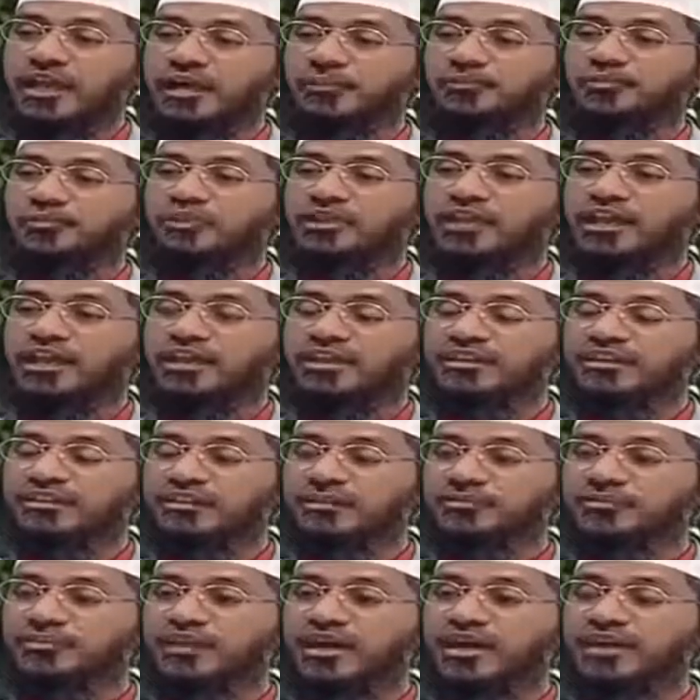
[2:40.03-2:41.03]
the Qiyamul
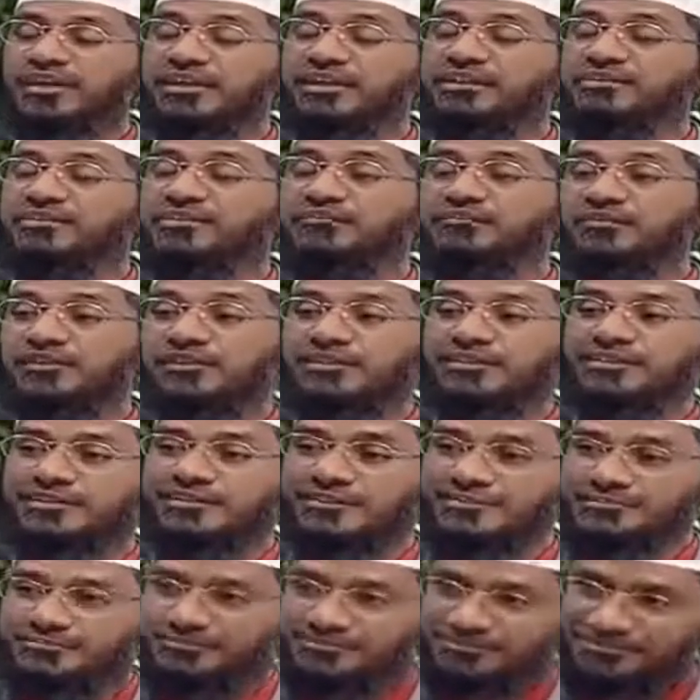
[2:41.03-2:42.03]
Layl in Ramadan is a
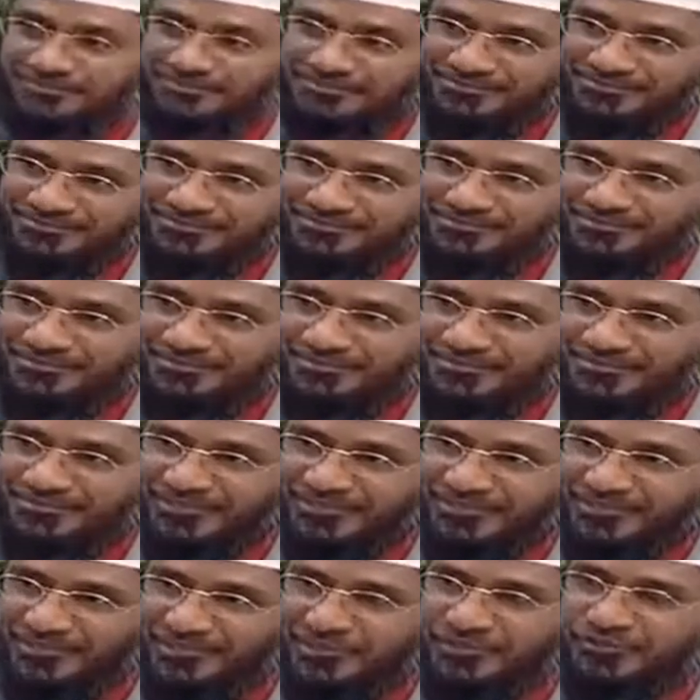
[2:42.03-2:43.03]
fard.
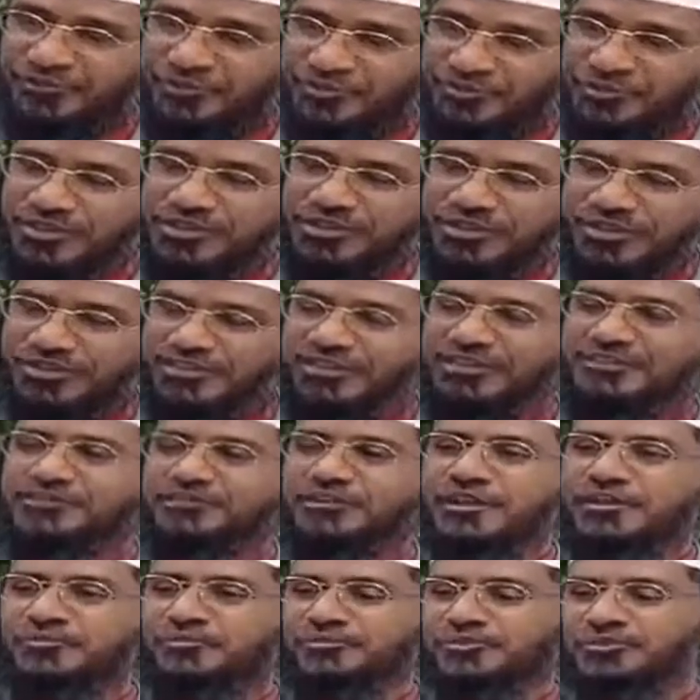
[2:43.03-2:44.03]
So from this
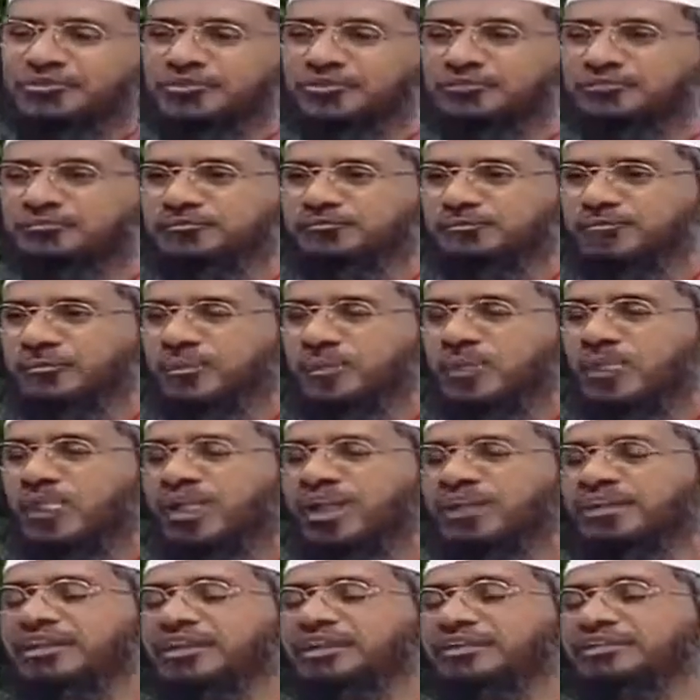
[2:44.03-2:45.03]
hadith we come to know
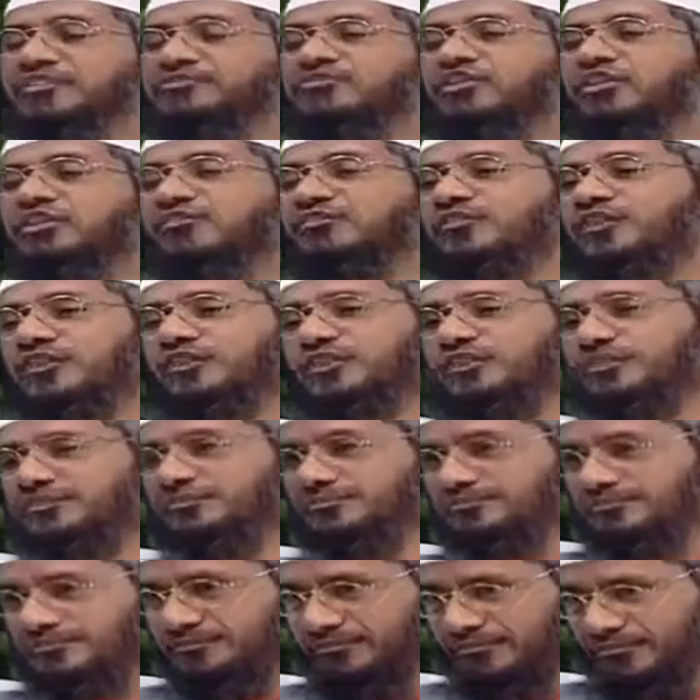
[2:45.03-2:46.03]
that it is not a
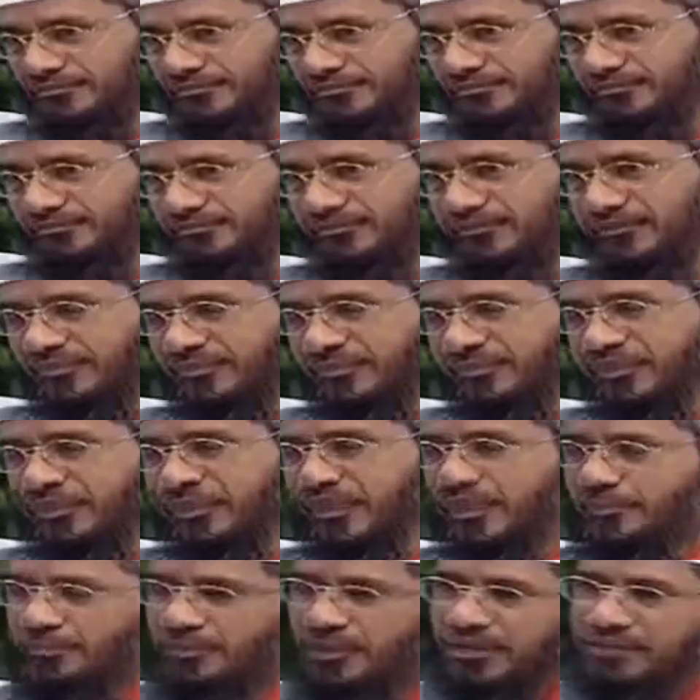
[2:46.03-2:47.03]
fard.
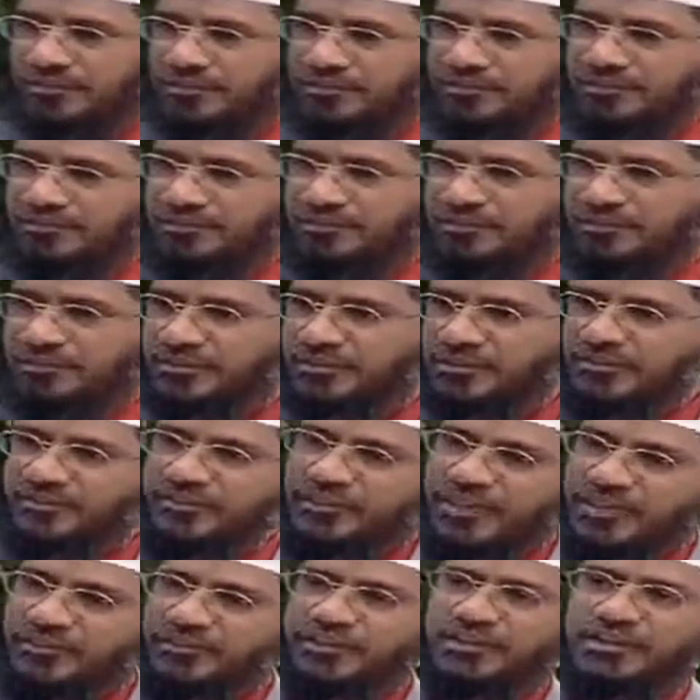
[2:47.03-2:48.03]
But
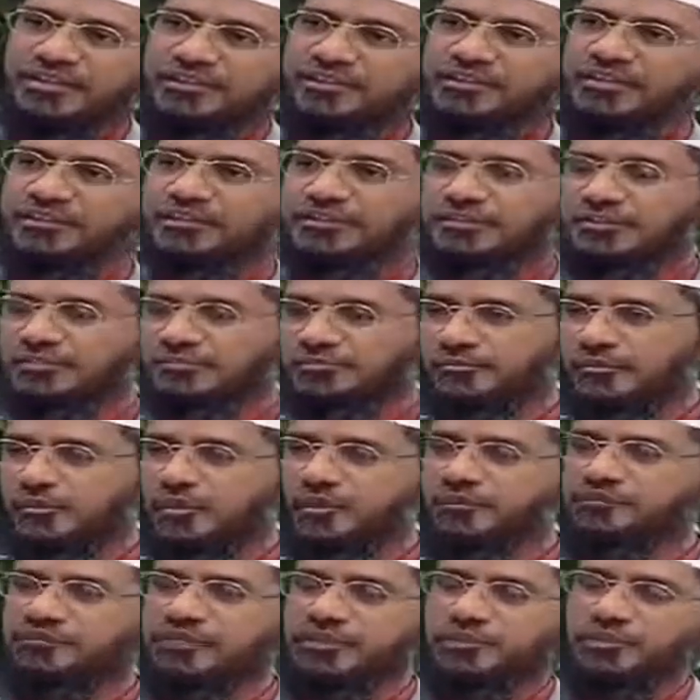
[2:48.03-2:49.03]
the other hadith
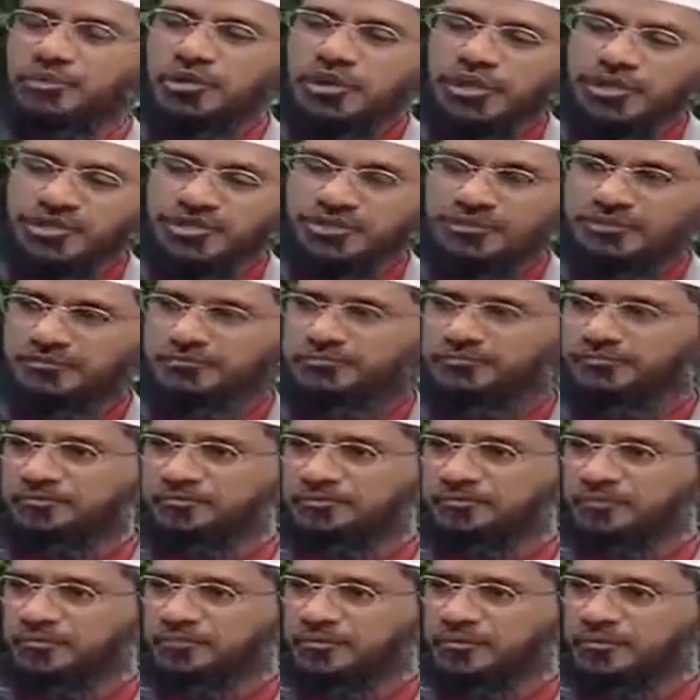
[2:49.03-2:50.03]
of Sahih Bukhari,
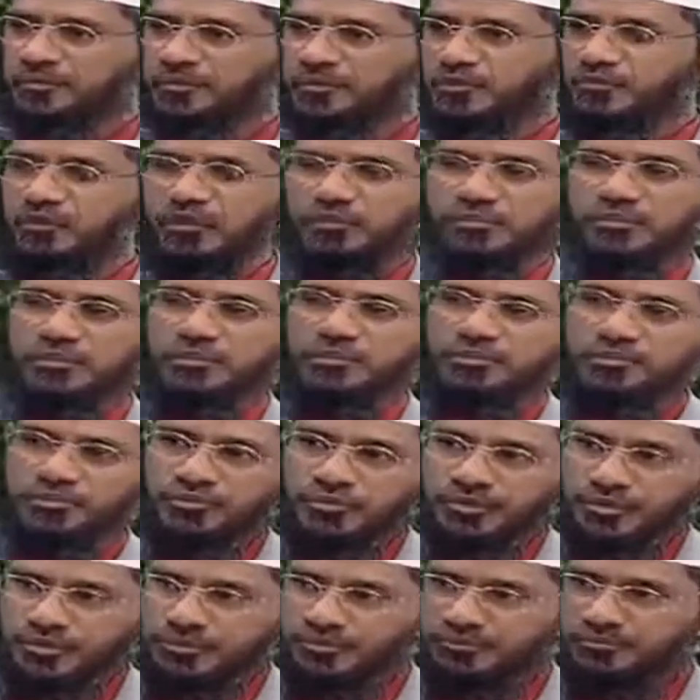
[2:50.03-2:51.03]
volume
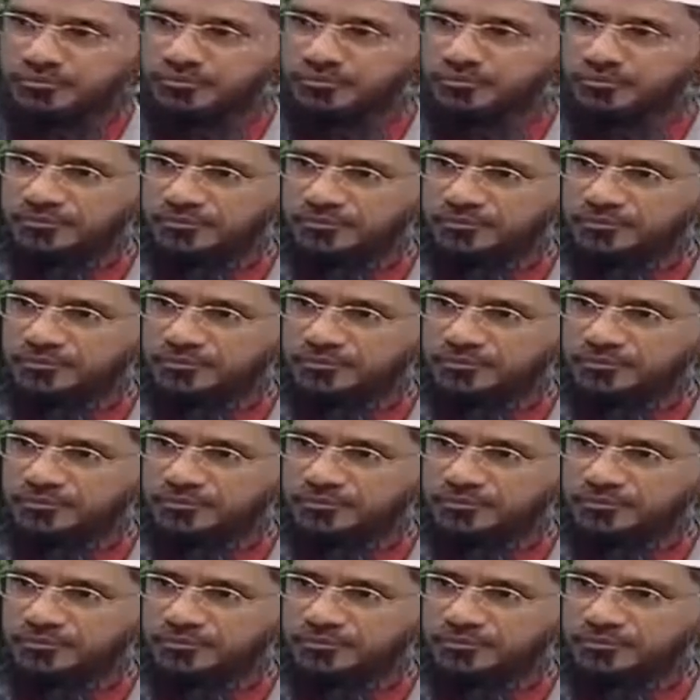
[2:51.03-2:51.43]
number 3,